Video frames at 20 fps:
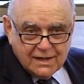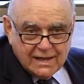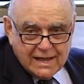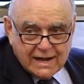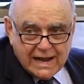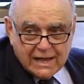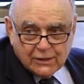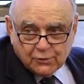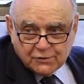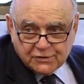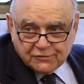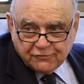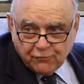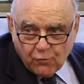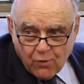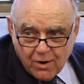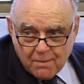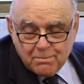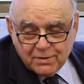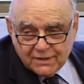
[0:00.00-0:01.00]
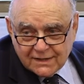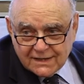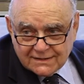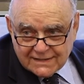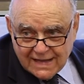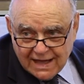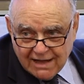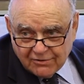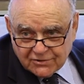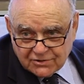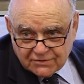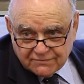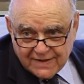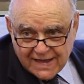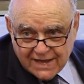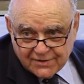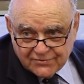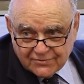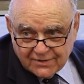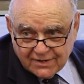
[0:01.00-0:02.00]
And I lose four billion dollars of
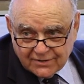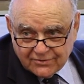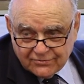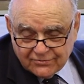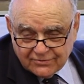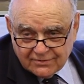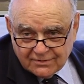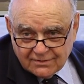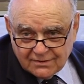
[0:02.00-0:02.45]
assets.